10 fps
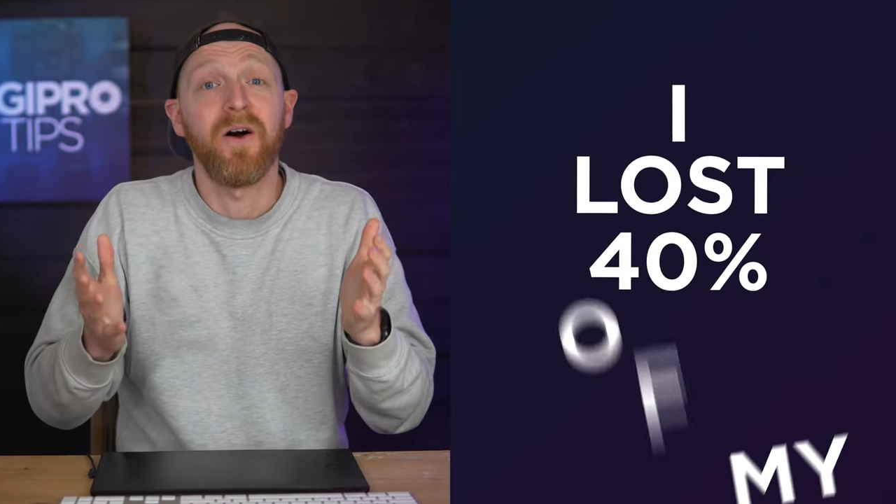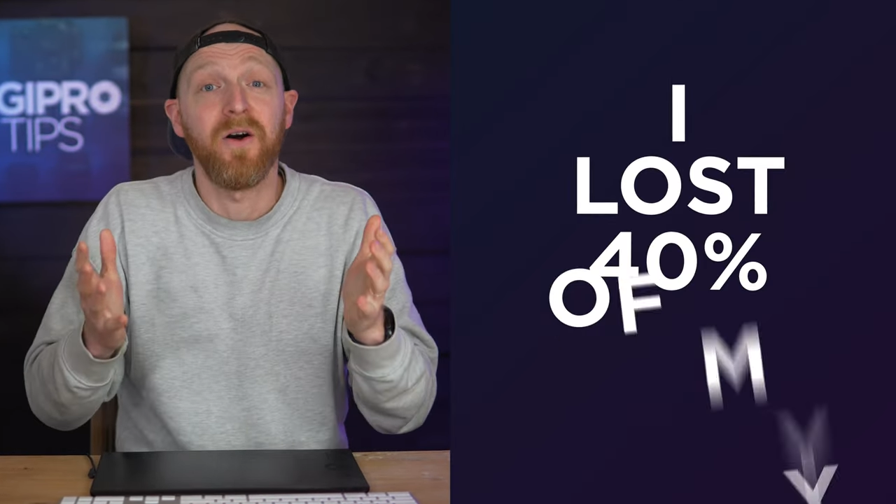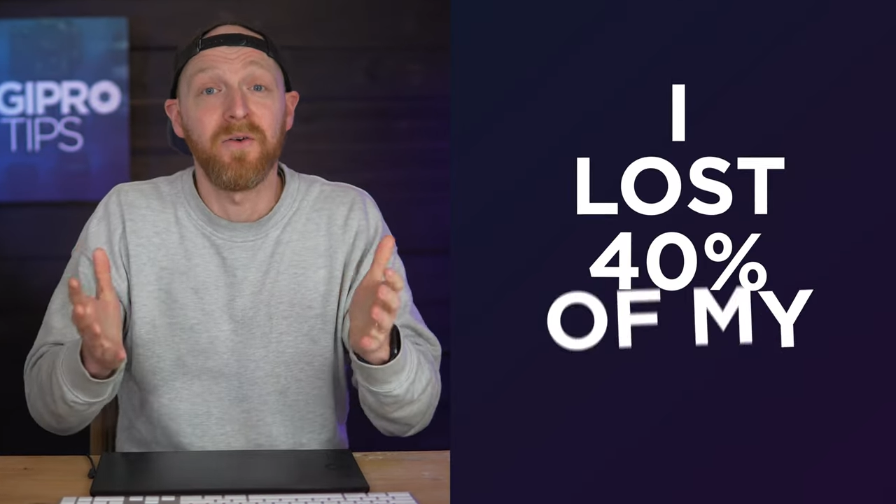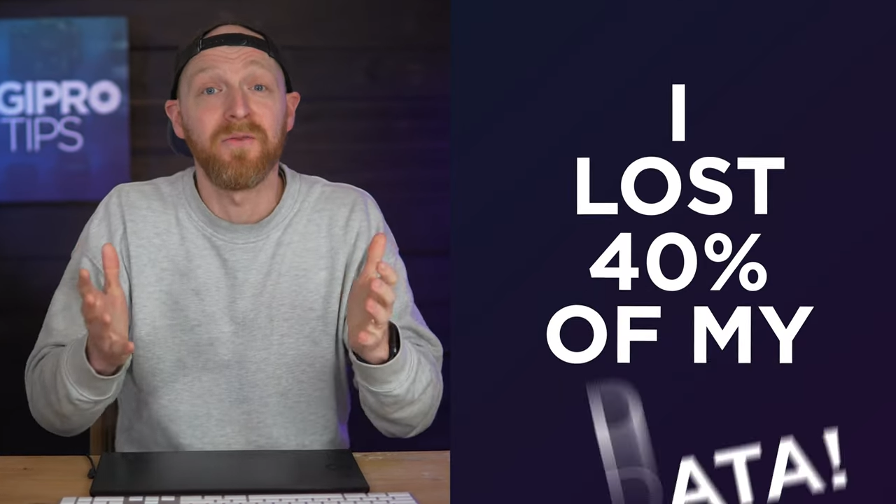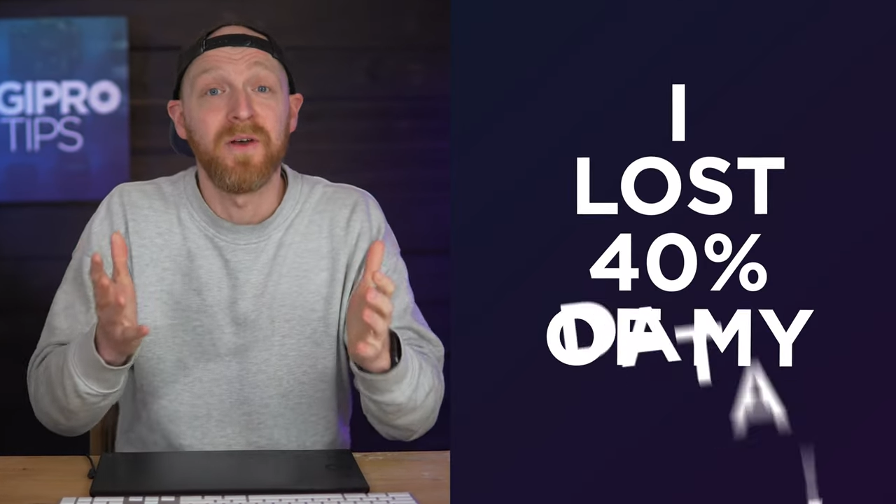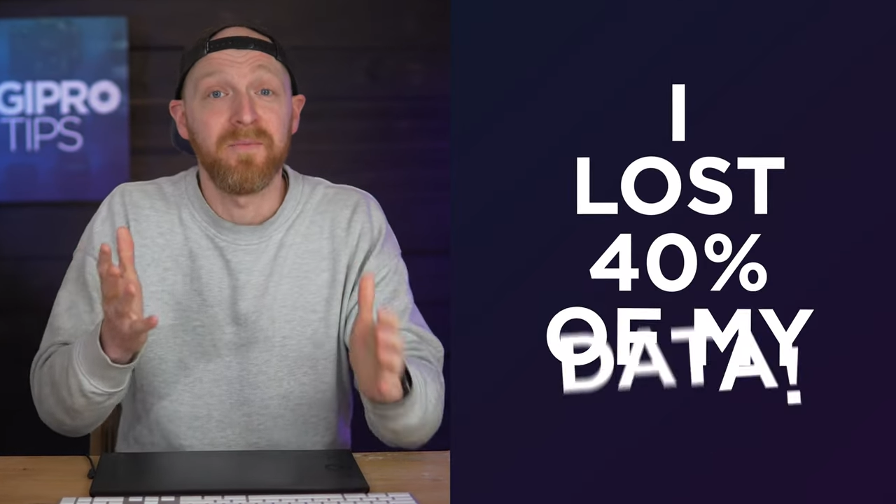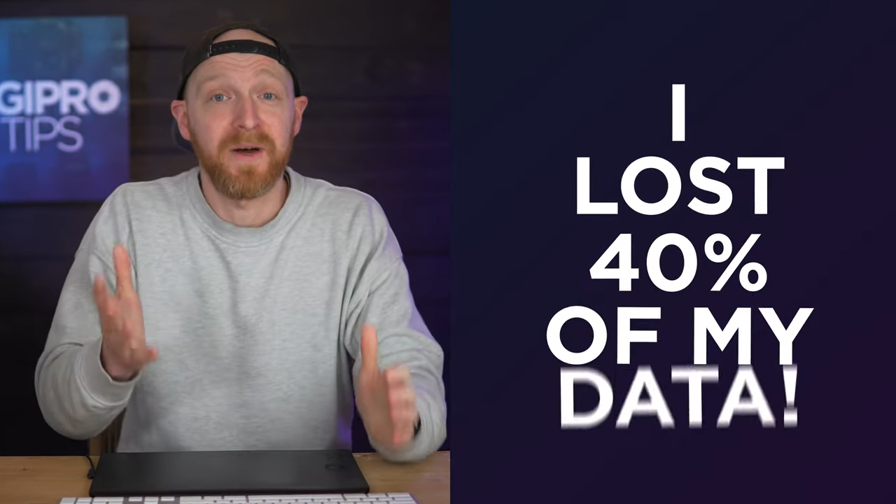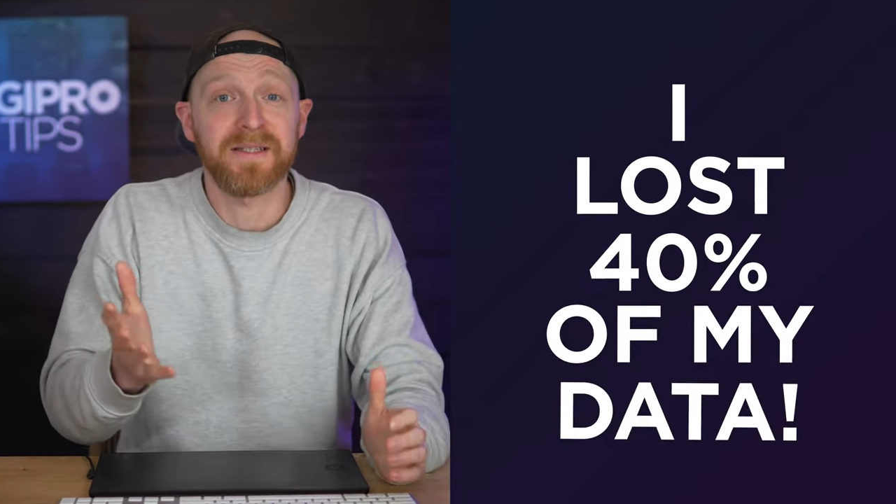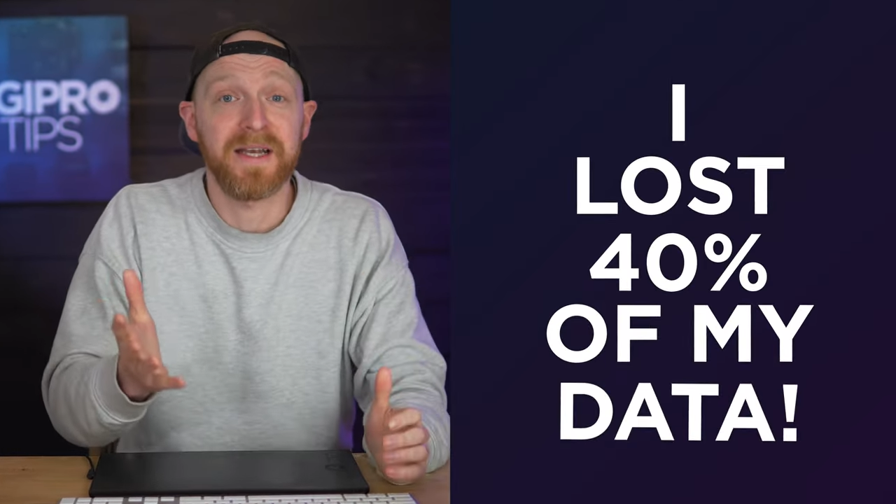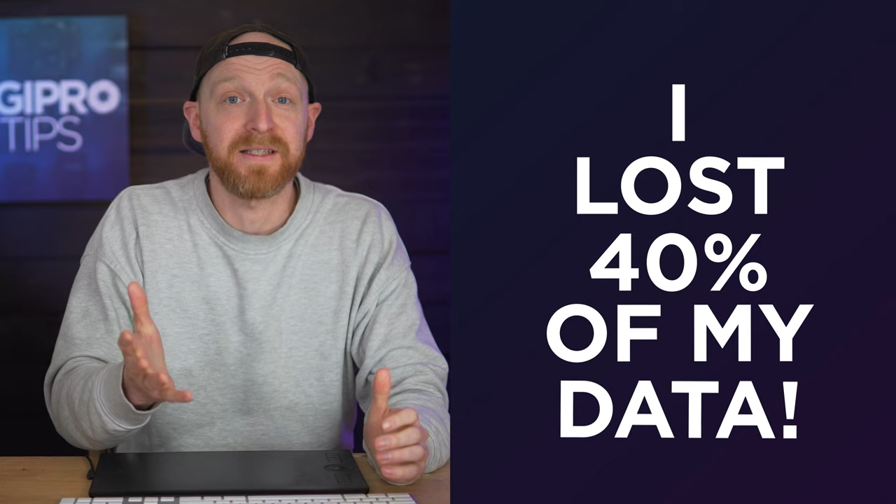of
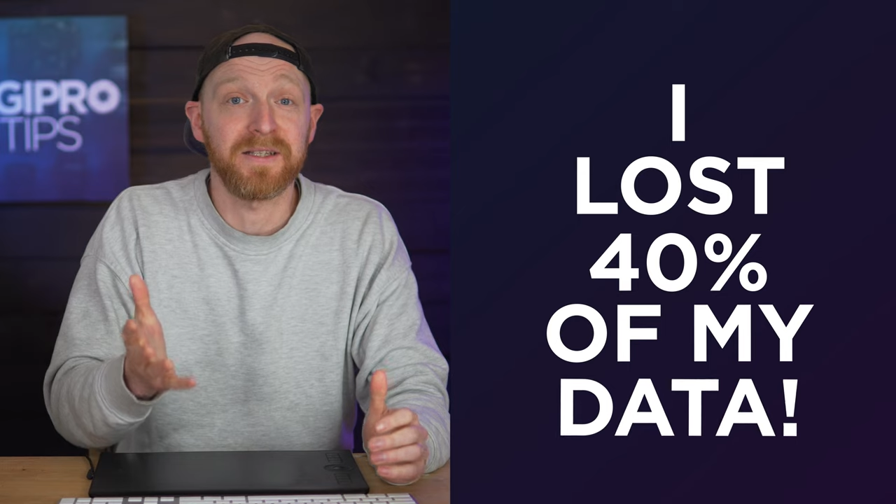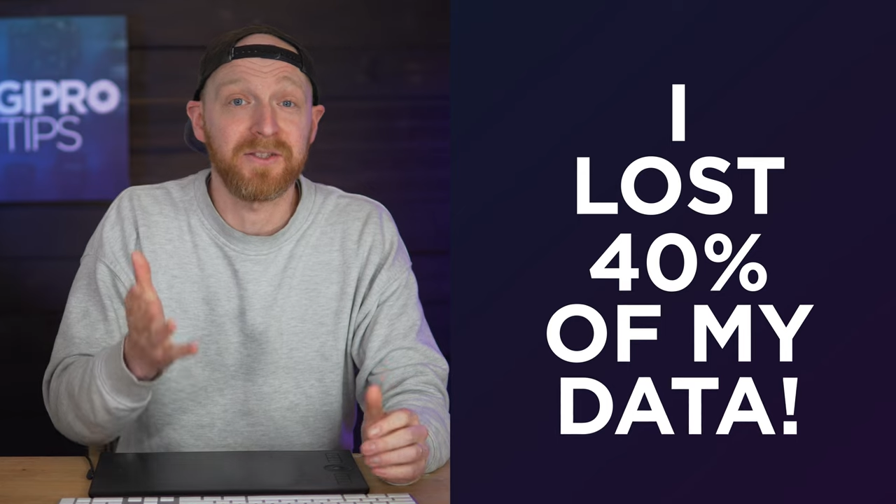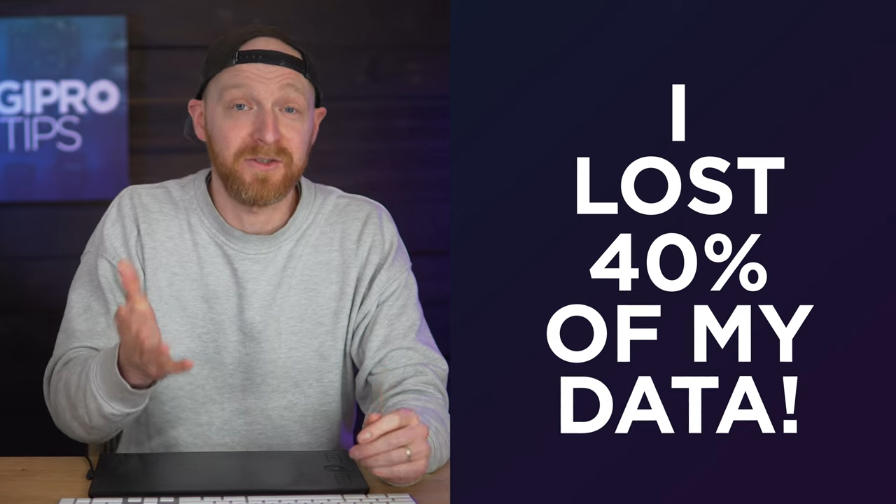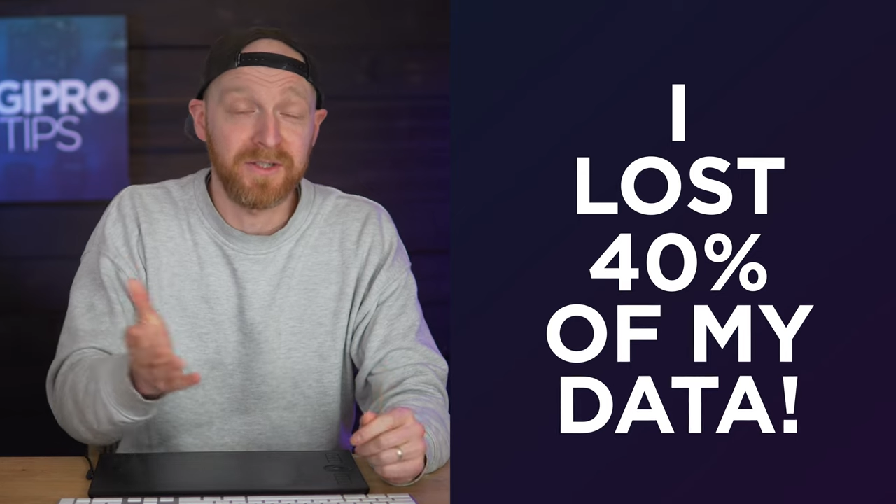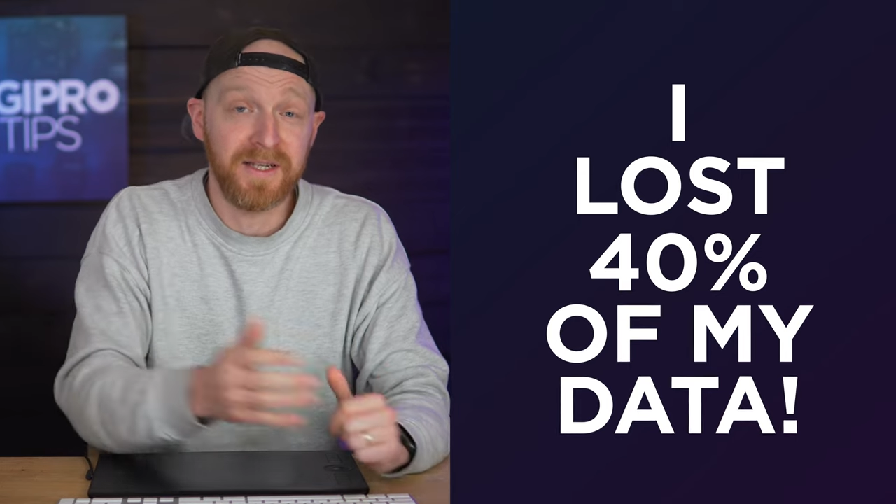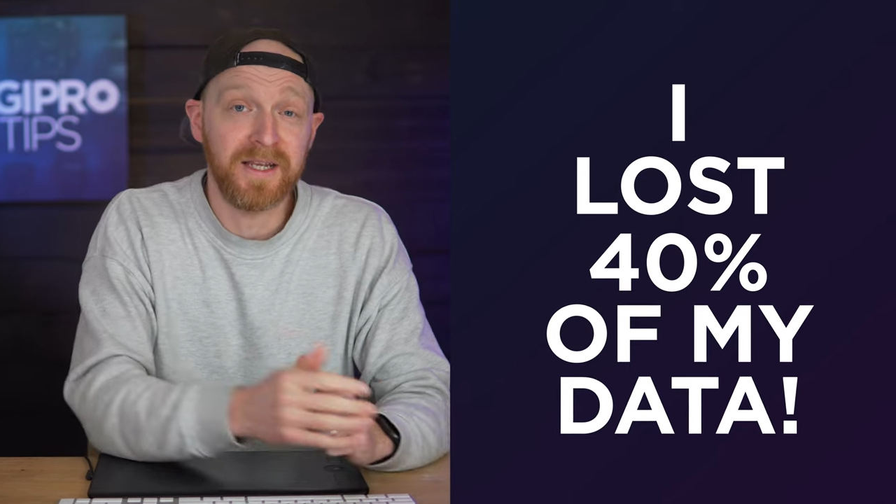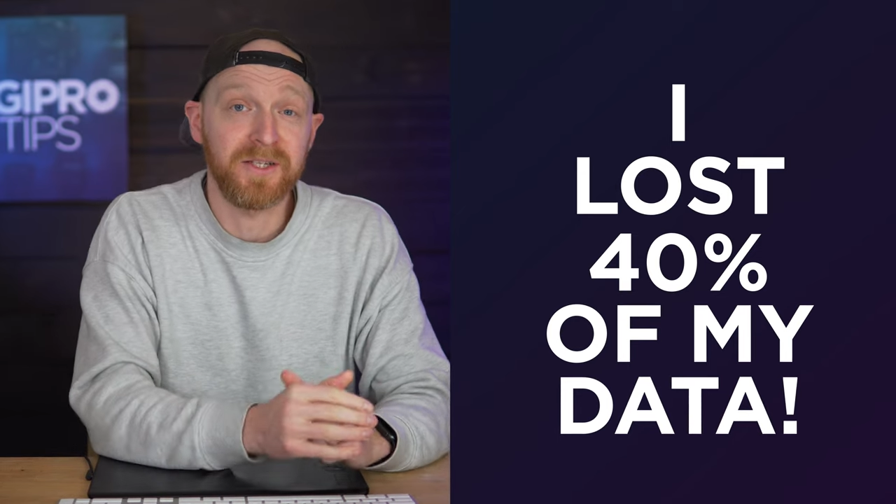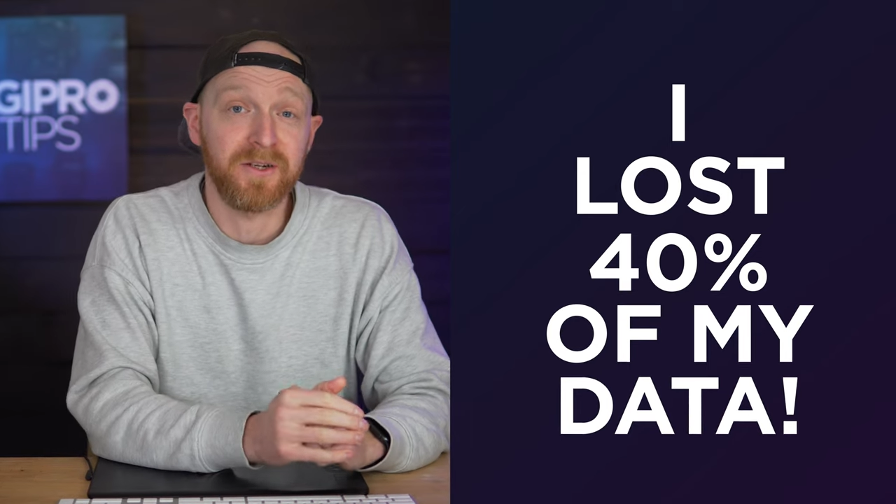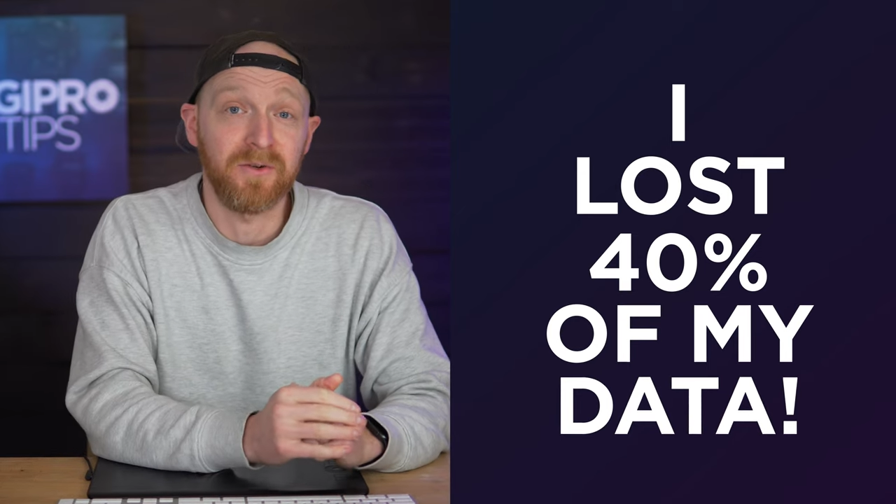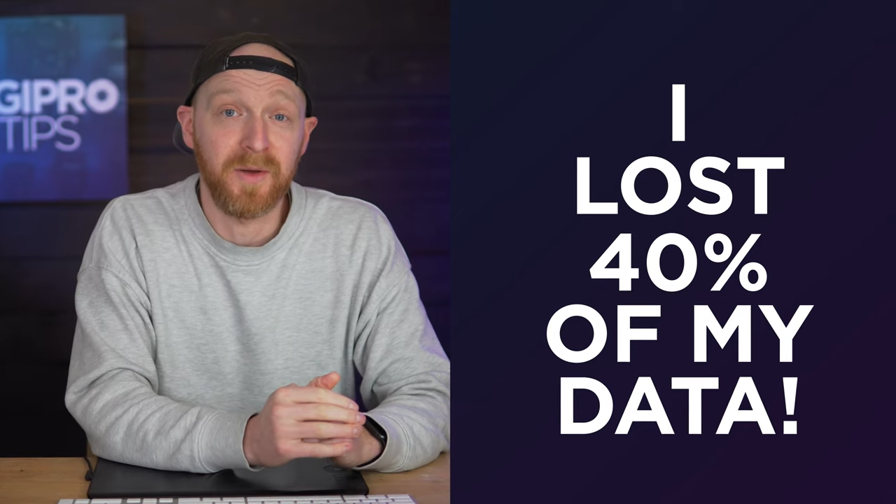my data due to
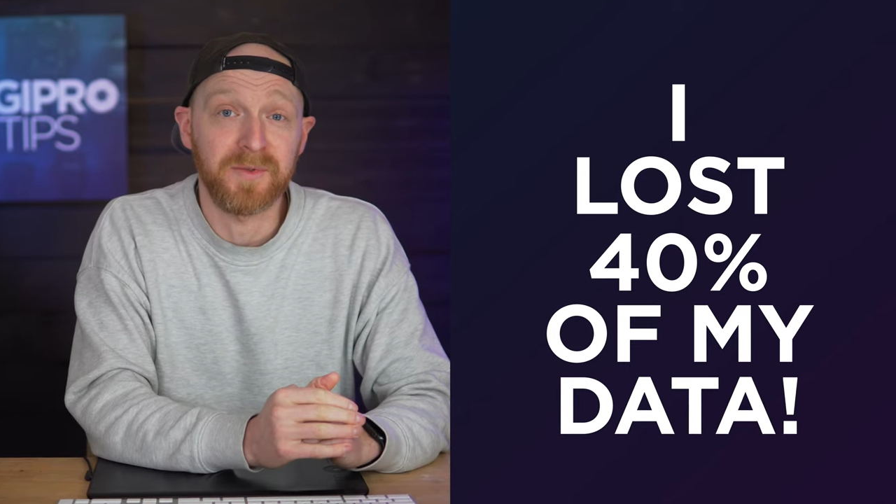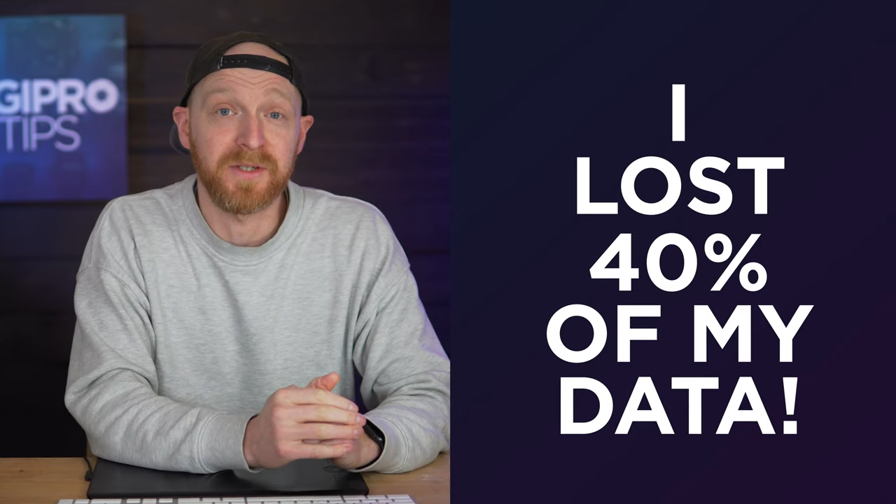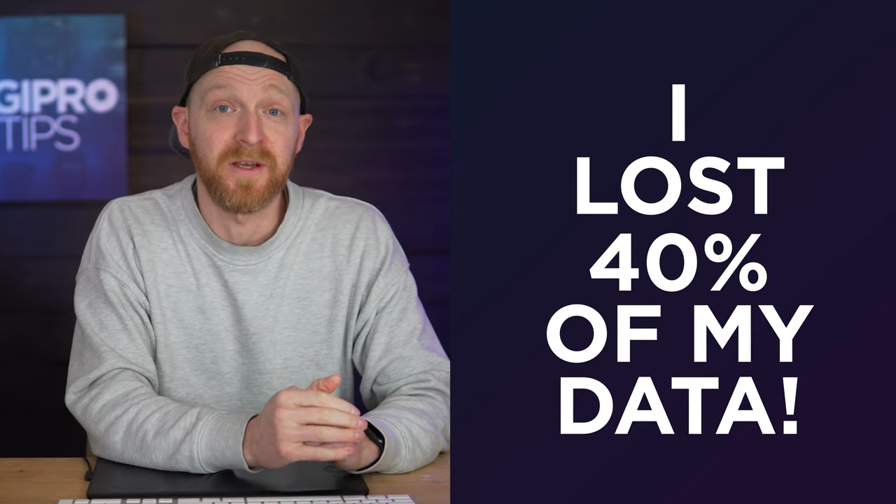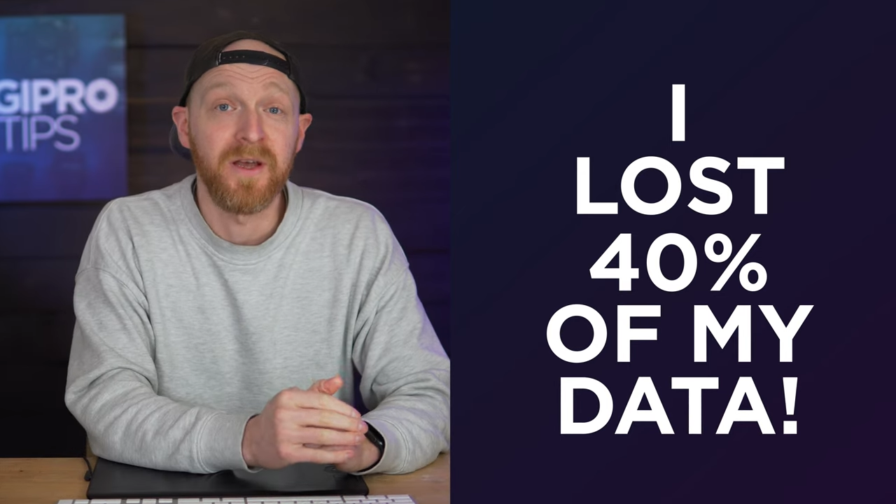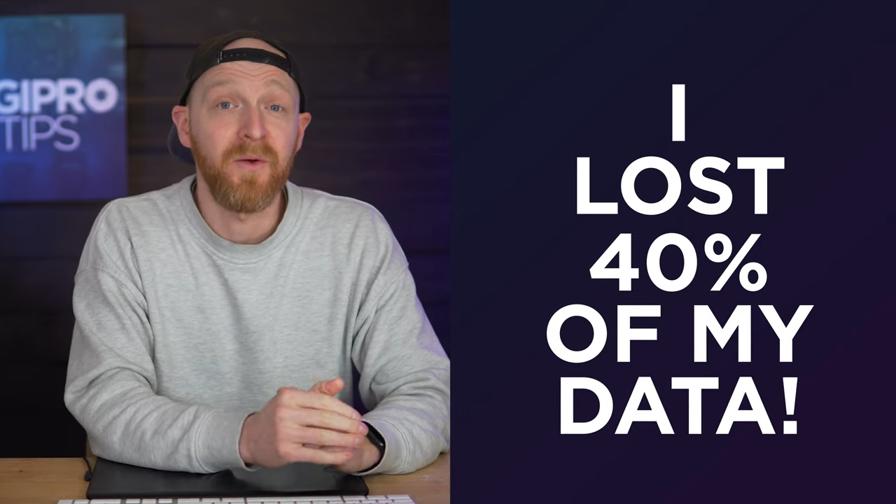data corruption